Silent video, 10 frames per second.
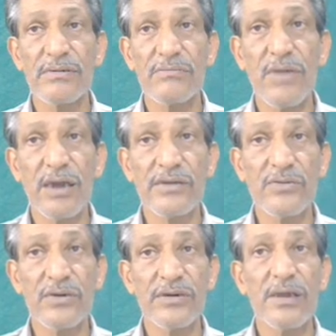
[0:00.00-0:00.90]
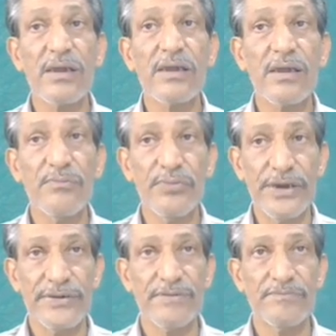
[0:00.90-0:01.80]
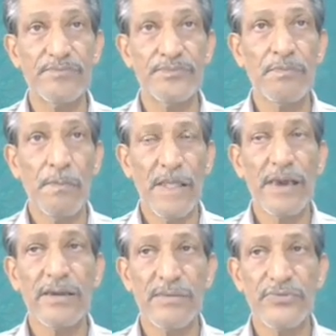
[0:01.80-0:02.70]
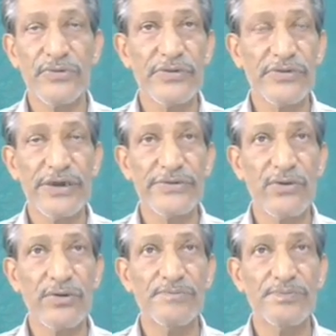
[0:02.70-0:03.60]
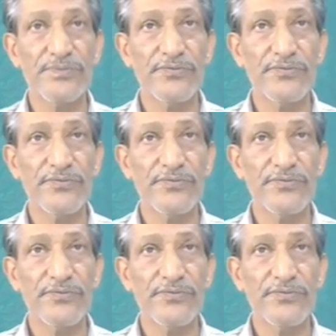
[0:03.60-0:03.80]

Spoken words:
Mark the word complete. I'll come to this later on.